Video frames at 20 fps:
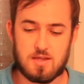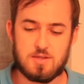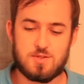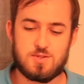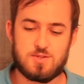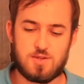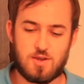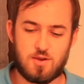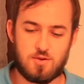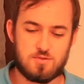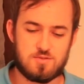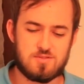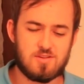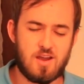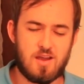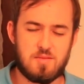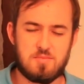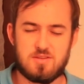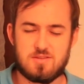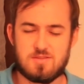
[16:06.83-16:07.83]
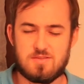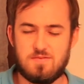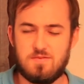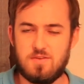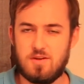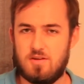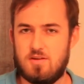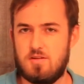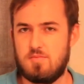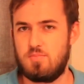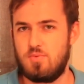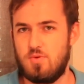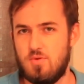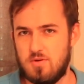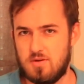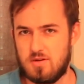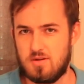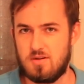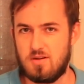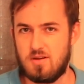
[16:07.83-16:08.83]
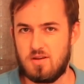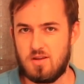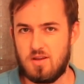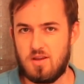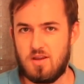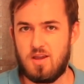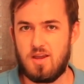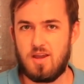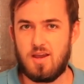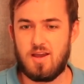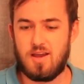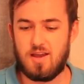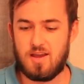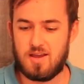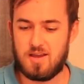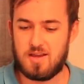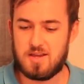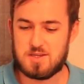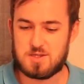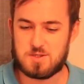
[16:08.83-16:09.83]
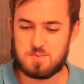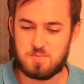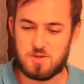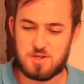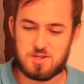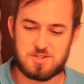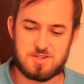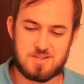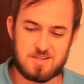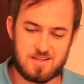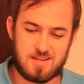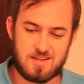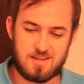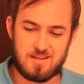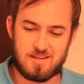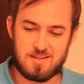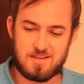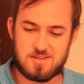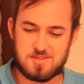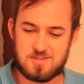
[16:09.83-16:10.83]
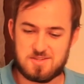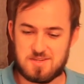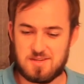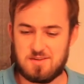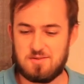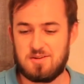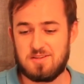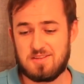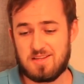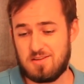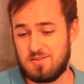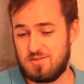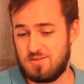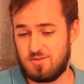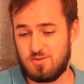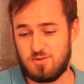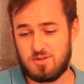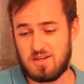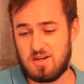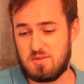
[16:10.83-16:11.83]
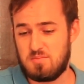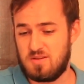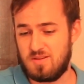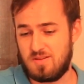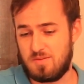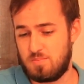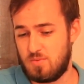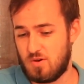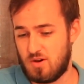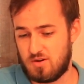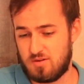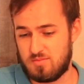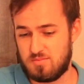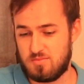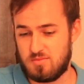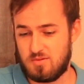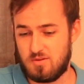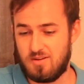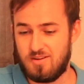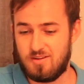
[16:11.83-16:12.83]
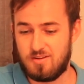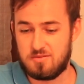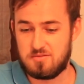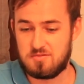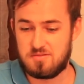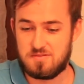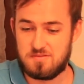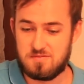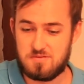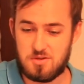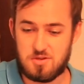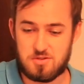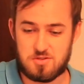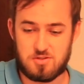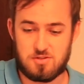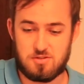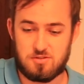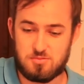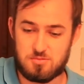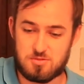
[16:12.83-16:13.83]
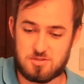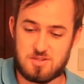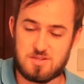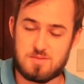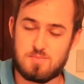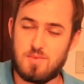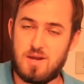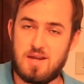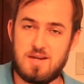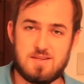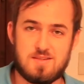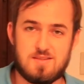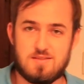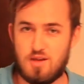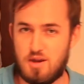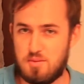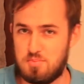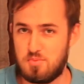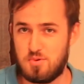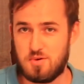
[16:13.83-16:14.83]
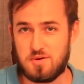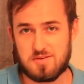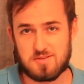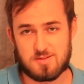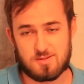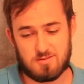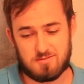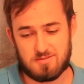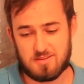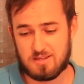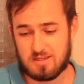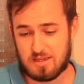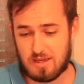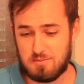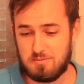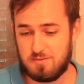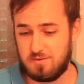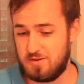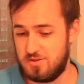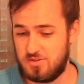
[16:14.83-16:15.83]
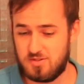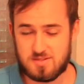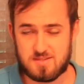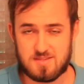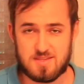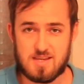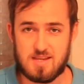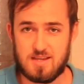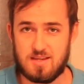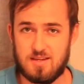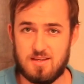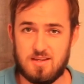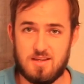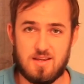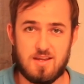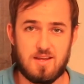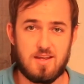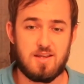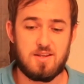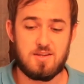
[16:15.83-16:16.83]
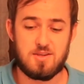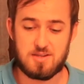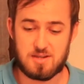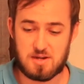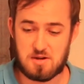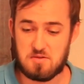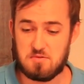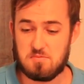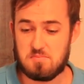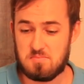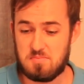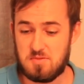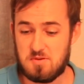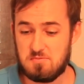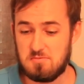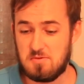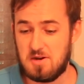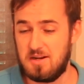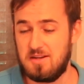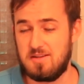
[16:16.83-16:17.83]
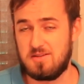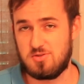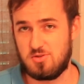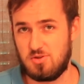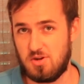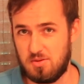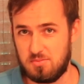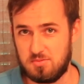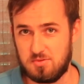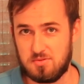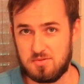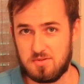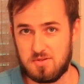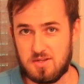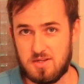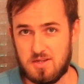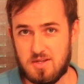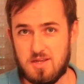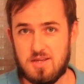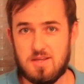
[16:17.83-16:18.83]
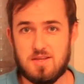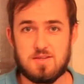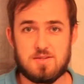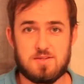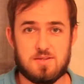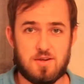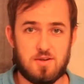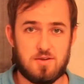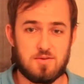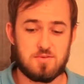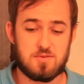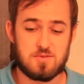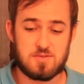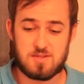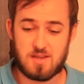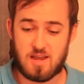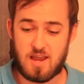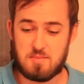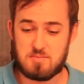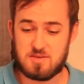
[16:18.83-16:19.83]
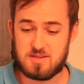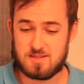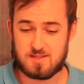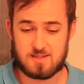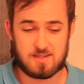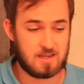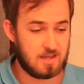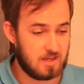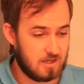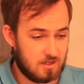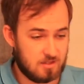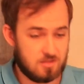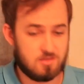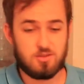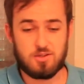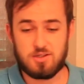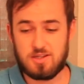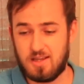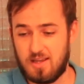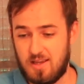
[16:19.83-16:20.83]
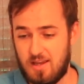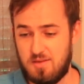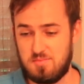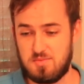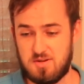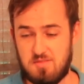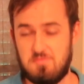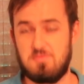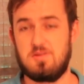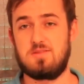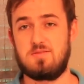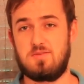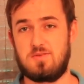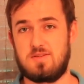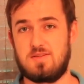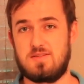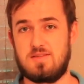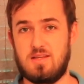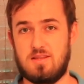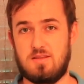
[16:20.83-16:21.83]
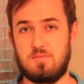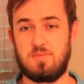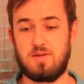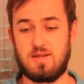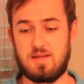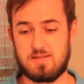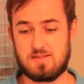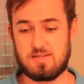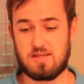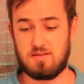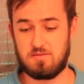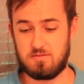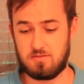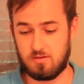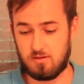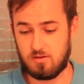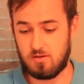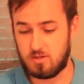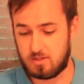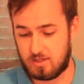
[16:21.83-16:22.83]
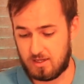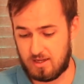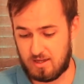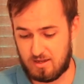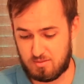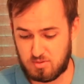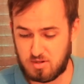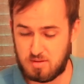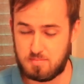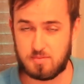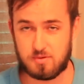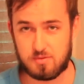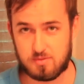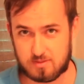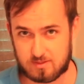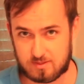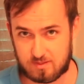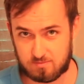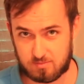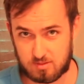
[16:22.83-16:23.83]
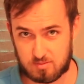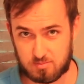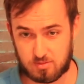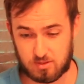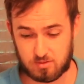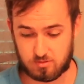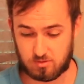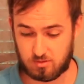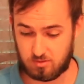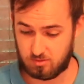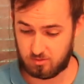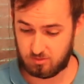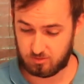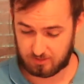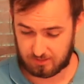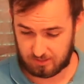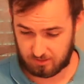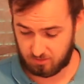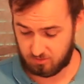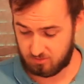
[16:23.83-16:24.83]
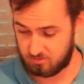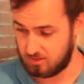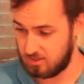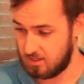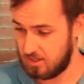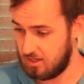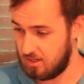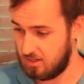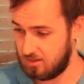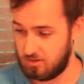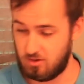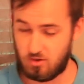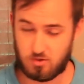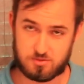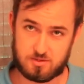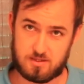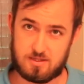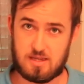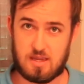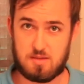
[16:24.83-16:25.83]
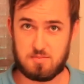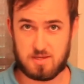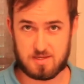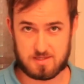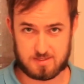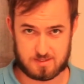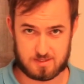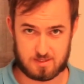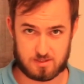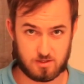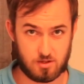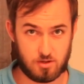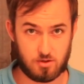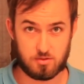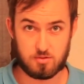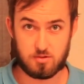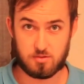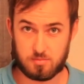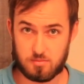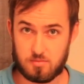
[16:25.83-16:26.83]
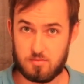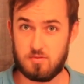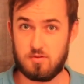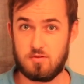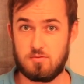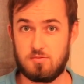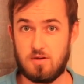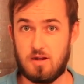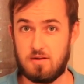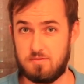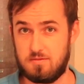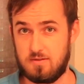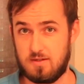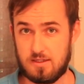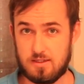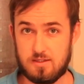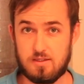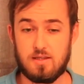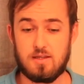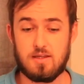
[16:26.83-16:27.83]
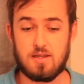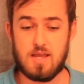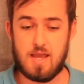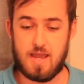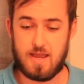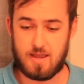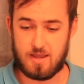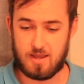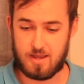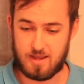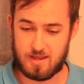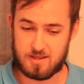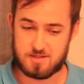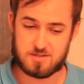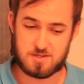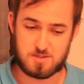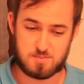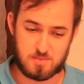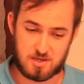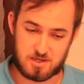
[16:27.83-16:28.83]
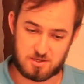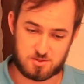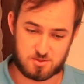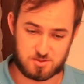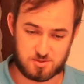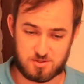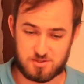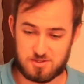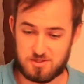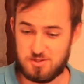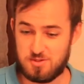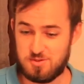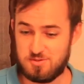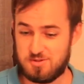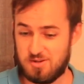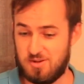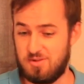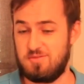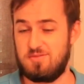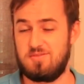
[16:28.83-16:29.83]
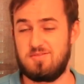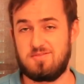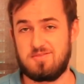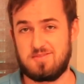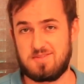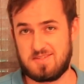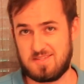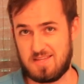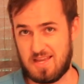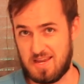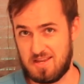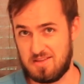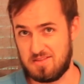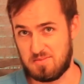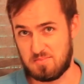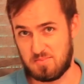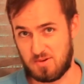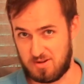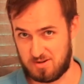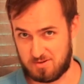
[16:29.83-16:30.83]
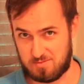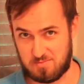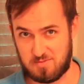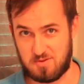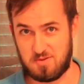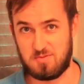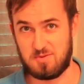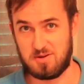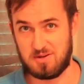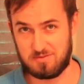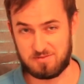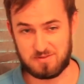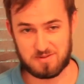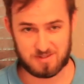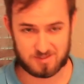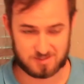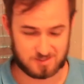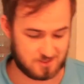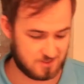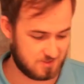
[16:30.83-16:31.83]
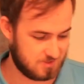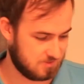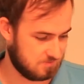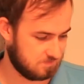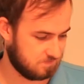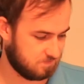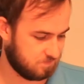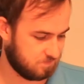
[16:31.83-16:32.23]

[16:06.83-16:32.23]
So timing is very important, especially considering that you're going to be at the bottom of virtue, which is -9 points. So if the game finishes there, you're going to be really in trouble. So timing is key. Look at how many resources the other players have. Look at how many buildings have been built. Look how long the game has to go, roughly. And just make sure you don't stay in the bottom when it finishes.